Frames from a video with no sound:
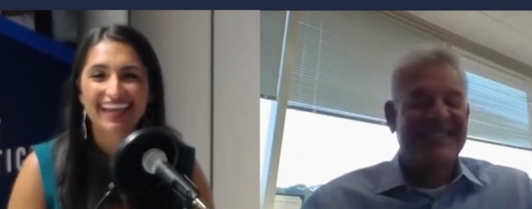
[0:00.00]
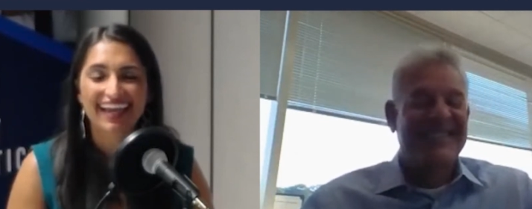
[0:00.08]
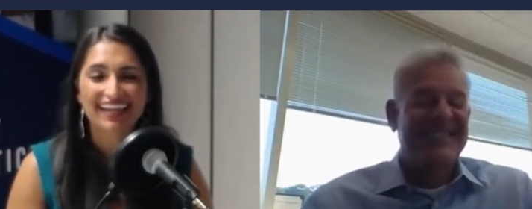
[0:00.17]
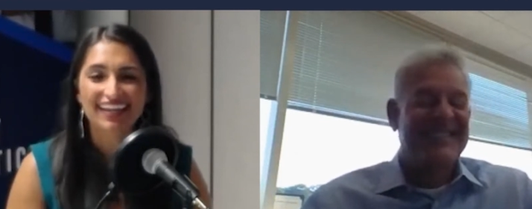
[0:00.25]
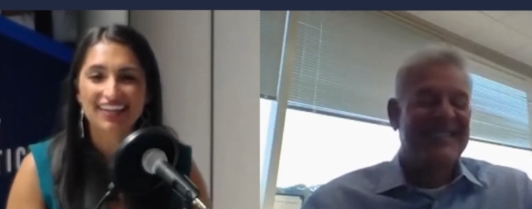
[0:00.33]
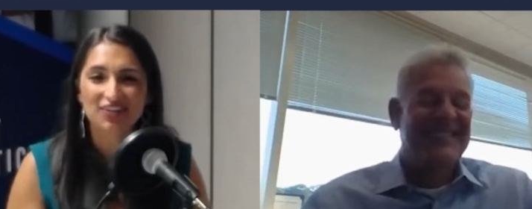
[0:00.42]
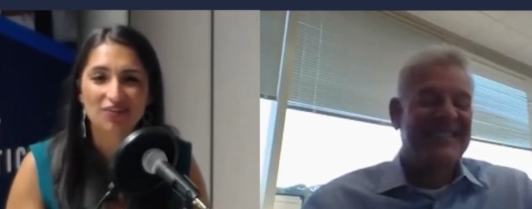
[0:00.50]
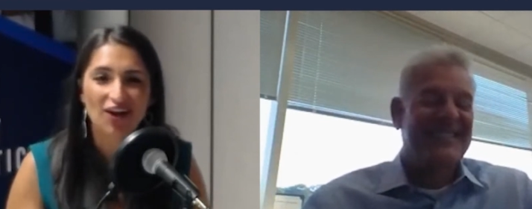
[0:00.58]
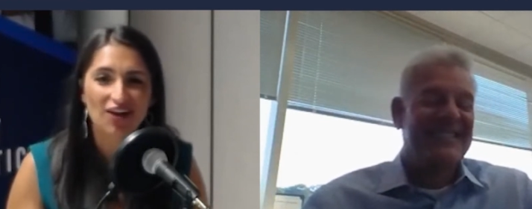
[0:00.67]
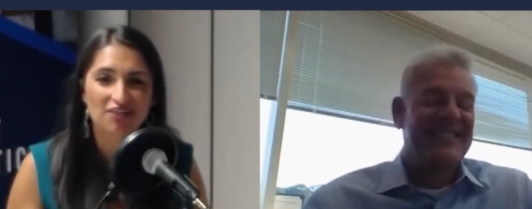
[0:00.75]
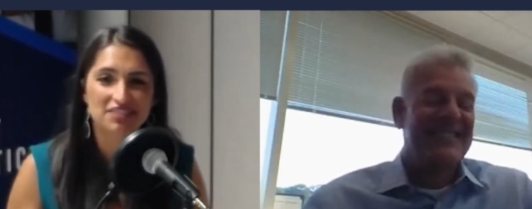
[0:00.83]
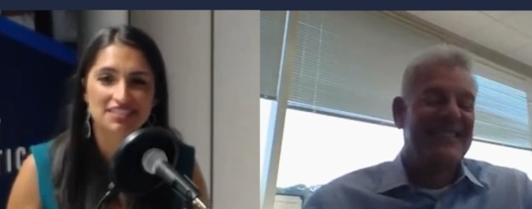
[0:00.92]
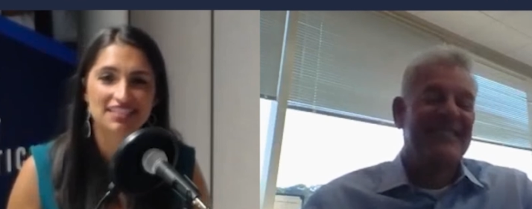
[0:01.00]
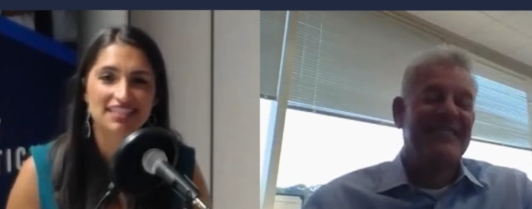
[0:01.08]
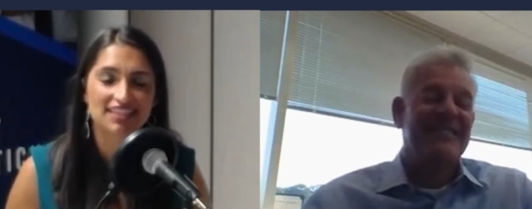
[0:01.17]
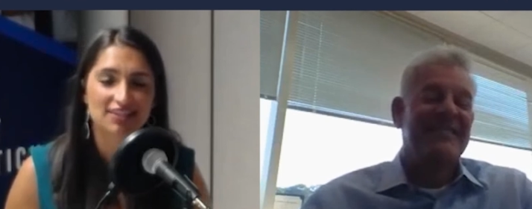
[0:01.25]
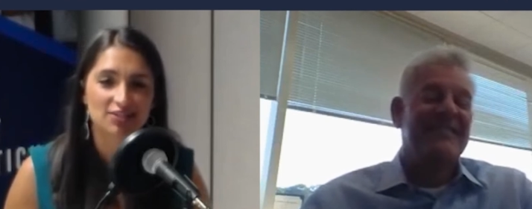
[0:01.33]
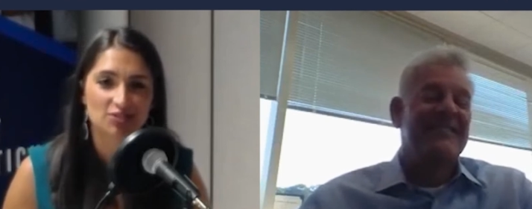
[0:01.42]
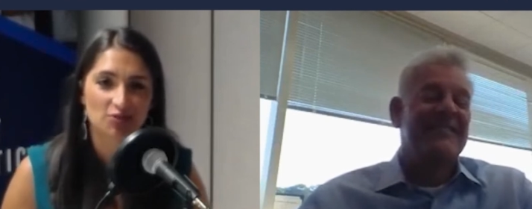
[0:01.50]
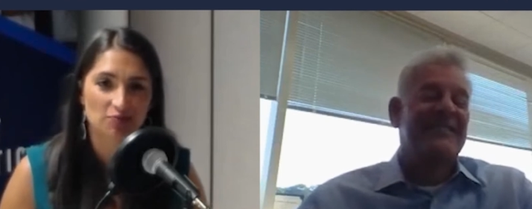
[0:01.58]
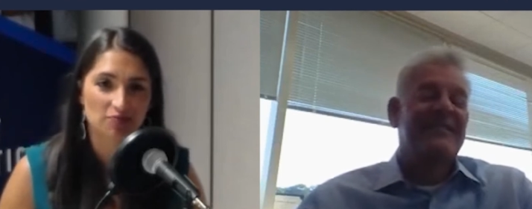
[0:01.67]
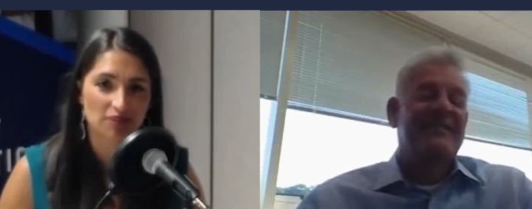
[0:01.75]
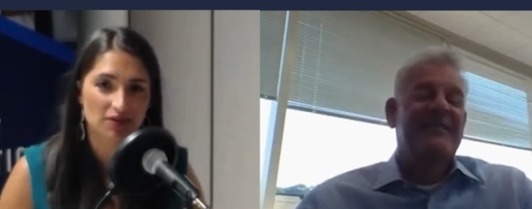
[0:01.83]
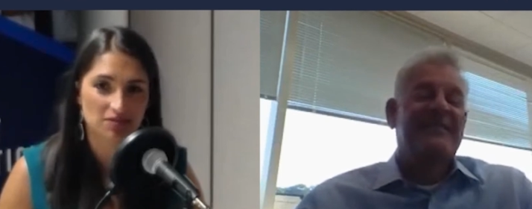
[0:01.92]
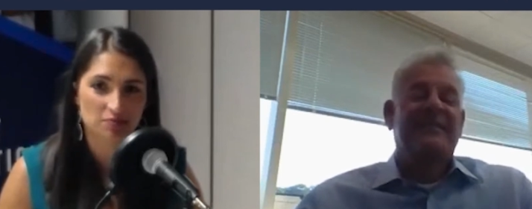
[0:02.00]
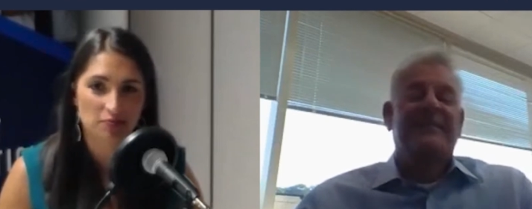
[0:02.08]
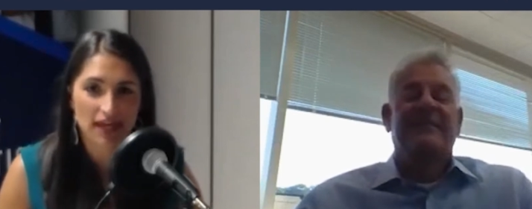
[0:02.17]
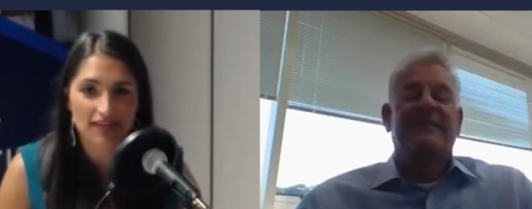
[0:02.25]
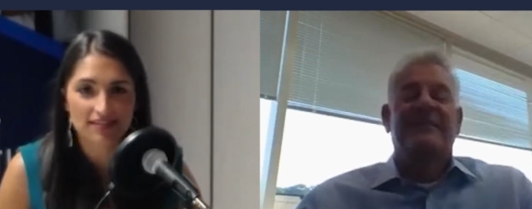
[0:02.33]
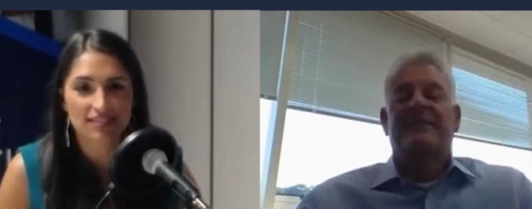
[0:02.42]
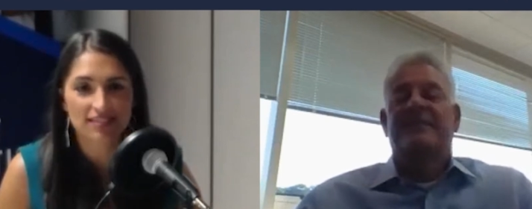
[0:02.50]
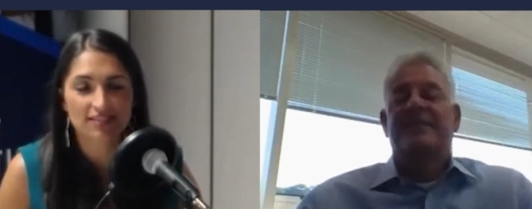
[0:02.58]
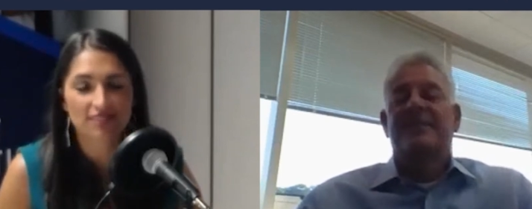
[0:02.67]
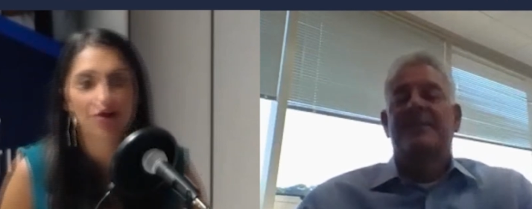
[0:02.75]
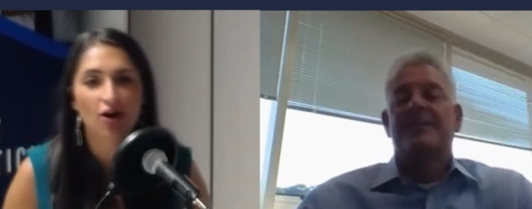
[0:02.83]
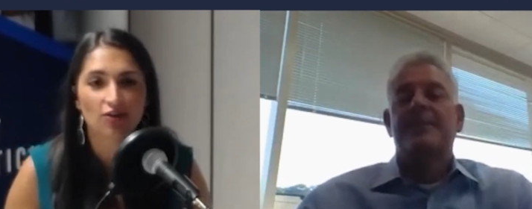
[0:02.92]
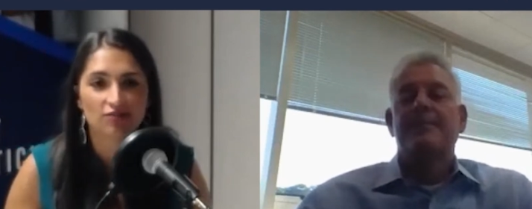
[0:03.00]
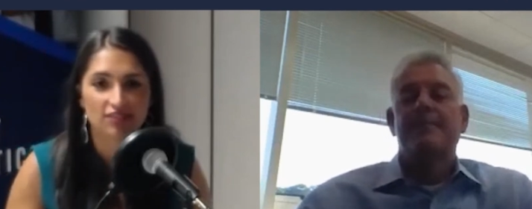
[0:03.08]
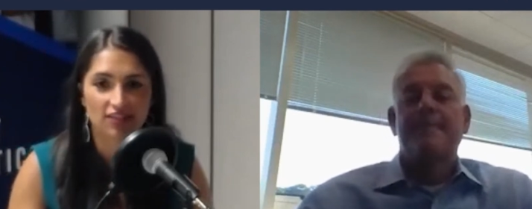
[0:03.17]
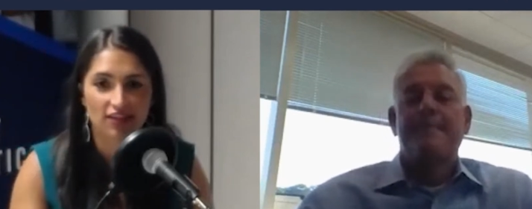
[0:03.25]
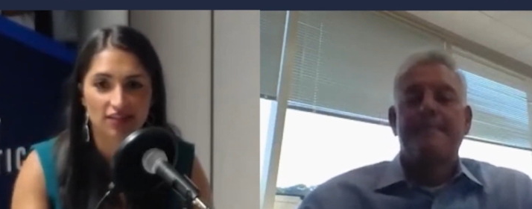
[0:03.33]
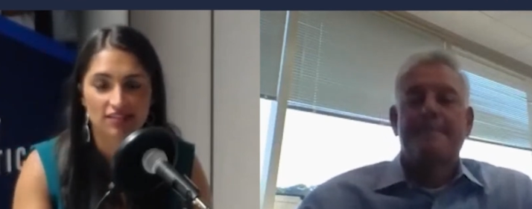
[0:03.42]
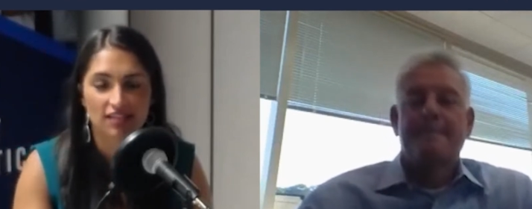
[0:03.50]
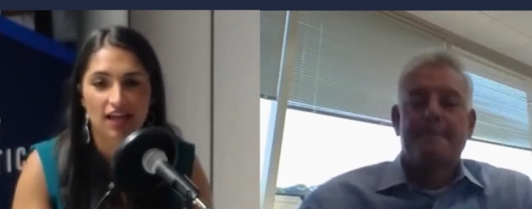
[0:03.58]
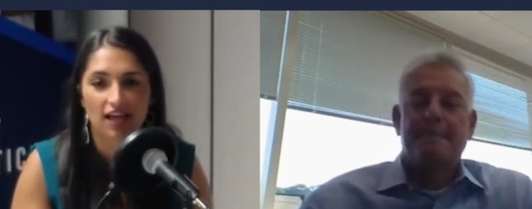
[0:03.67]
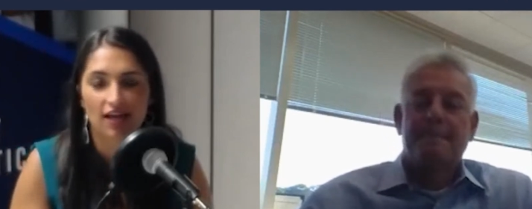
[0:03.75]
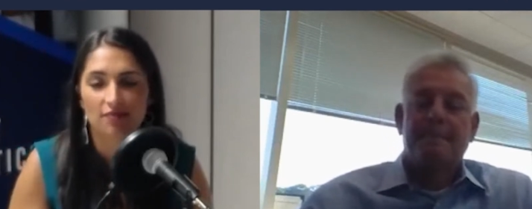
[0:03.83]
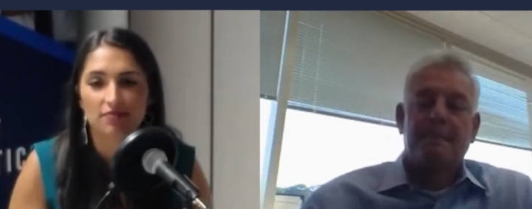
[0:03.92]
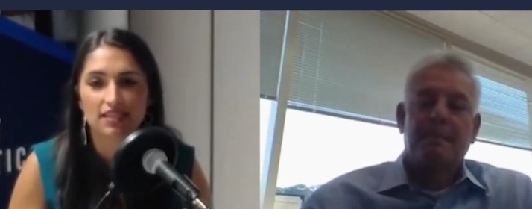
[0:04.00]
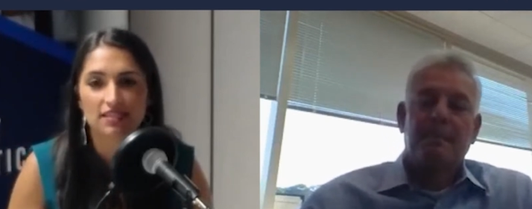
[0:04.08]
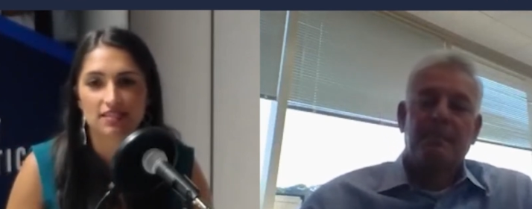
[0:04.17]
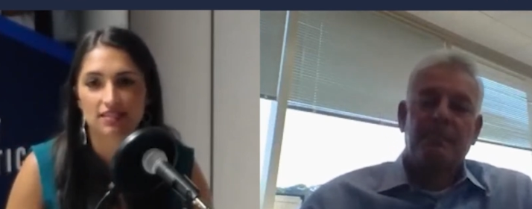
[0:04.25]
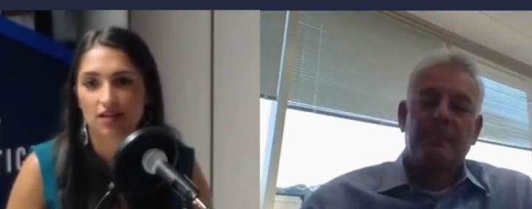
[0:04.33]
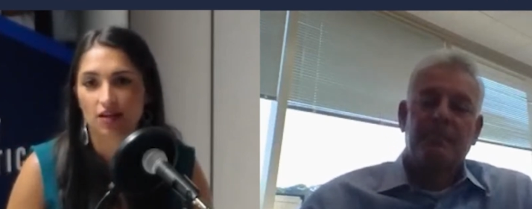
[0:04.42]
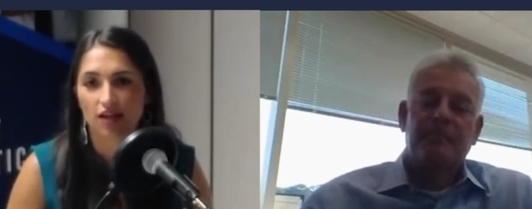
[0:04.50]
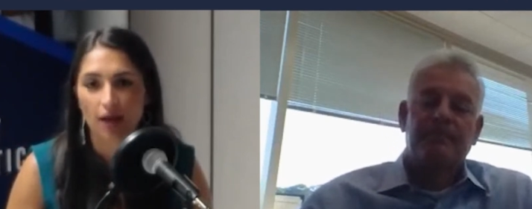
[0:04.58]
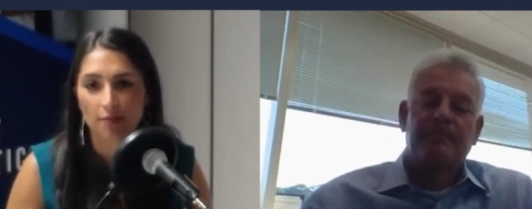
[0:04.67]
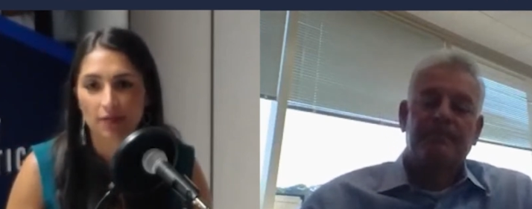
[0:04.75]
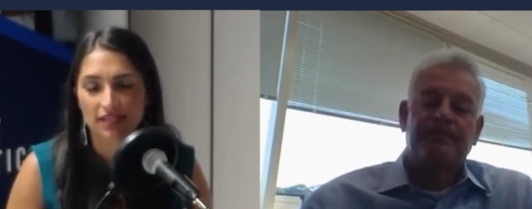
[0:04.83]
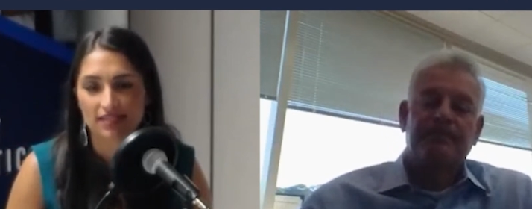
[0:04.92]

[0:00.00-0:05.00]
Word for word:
Speaker 1: you know, obviously, there's some there's banks involved. There's uh, these companies